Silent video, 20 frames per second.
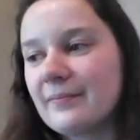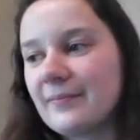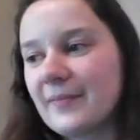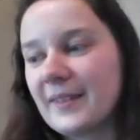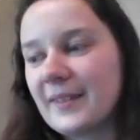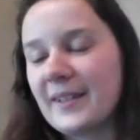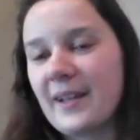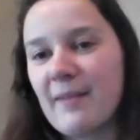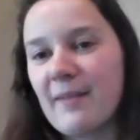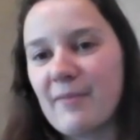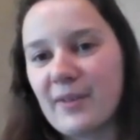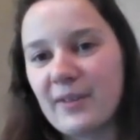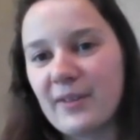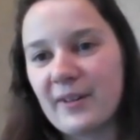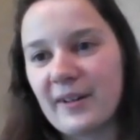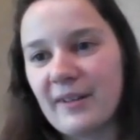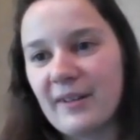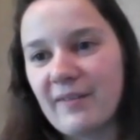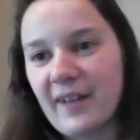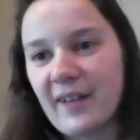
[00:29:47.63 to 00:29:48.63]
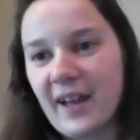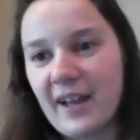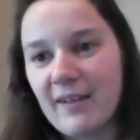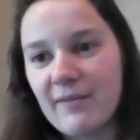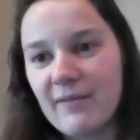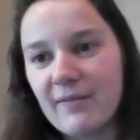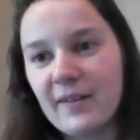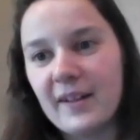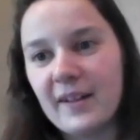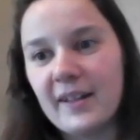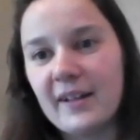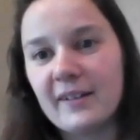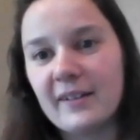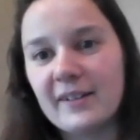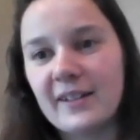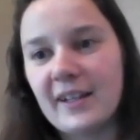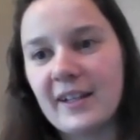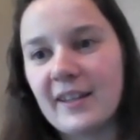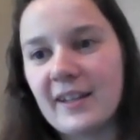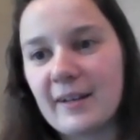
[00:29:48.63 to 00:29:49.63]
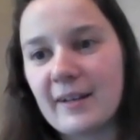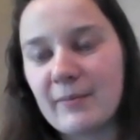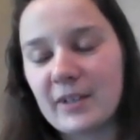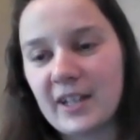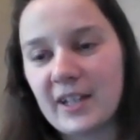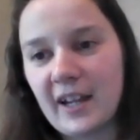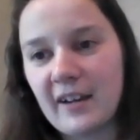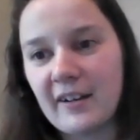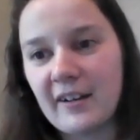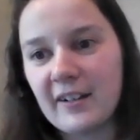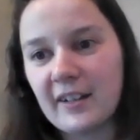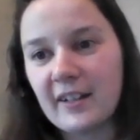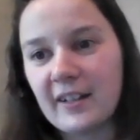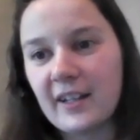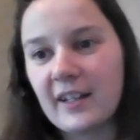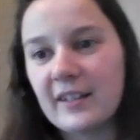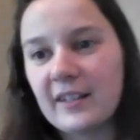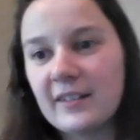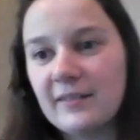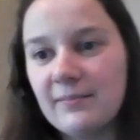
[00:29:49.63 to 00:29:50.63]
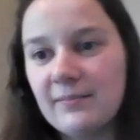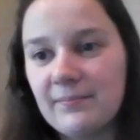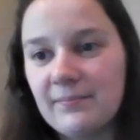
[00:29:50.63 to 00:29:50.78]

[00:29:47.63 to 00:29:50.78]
In time for 35, and then I'll say that I'm retiring again.